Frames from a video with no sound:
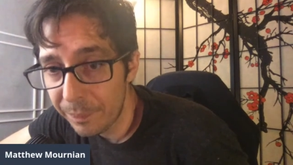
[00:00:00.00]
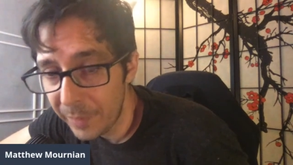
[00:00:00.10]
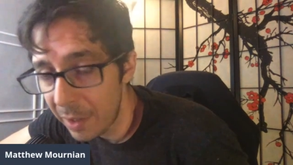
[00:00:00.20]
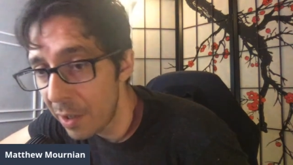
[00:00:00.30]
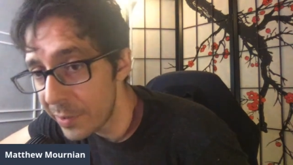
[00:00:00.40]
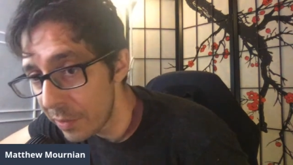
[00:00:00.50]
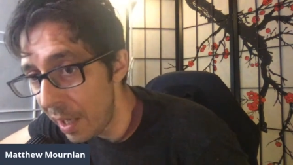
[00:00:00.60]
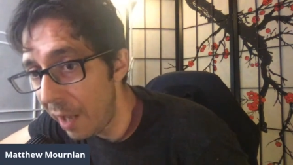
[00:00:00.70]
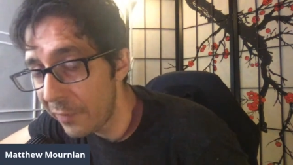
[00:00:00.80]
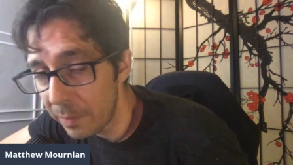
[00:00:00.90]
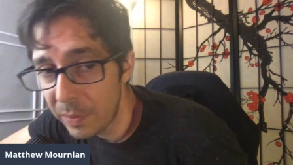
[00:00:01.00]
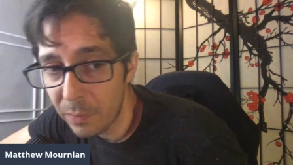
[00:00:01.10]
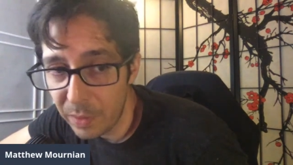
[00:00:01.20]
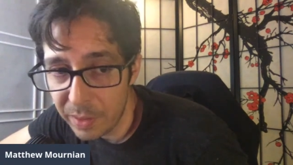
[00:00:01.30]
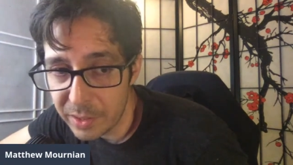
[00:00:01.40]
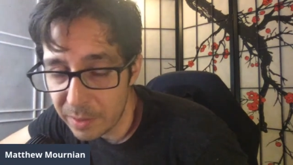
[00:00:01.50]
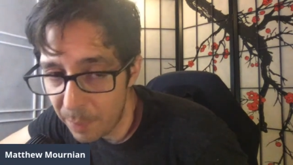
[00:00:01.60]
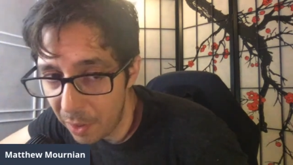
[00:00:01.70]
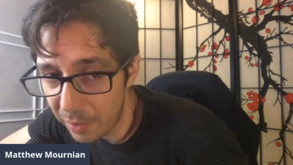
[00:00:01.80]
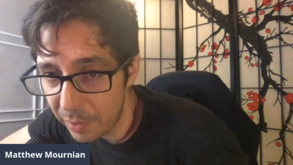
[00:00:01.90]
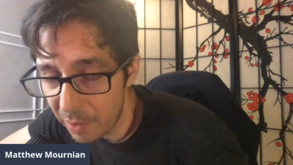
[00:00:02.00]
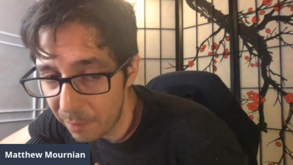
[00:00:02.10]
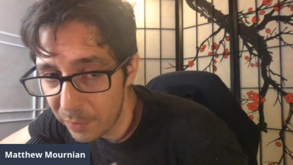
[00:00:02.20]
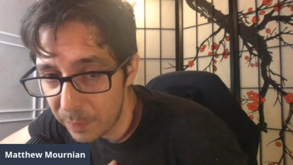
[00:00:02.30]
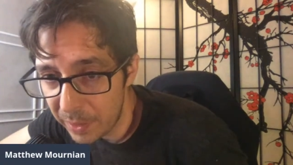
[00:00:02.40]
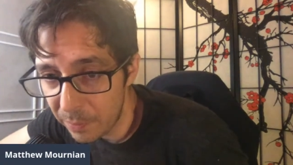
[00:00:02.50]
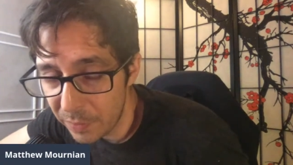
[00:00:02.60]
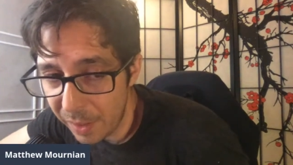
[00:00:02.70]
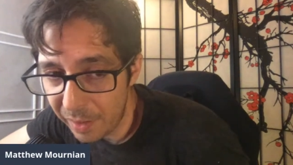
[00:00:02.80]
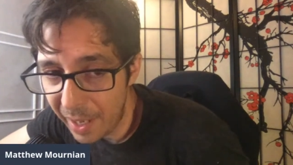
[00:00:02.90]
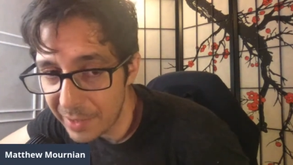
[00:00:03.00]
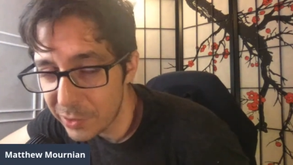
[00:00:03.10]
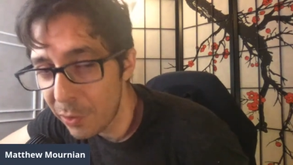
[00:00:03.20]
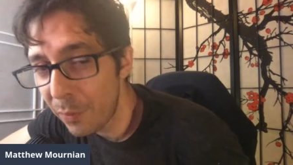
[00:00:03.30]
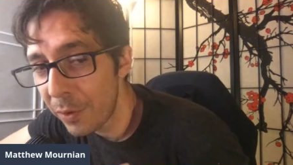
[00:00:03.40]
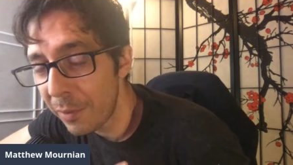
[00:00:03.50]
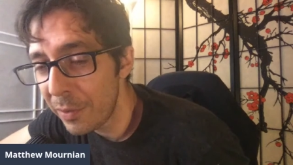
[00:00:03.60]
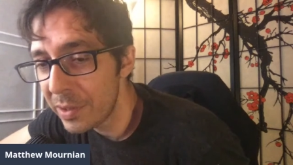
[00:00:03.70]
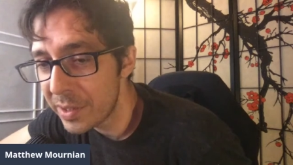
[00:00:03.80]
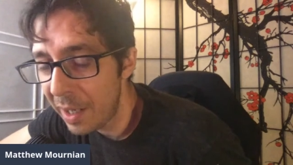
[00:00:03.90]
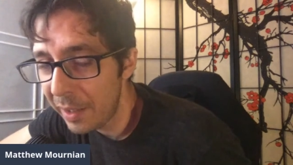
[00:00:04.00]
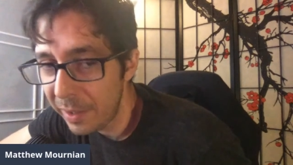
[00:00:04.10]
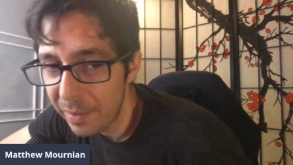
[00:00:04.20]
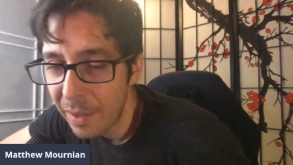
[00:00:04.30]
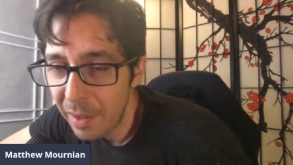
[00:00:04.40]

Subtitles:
You also have to be willing to partner up with people in the class. Don't worry, we'll assign you.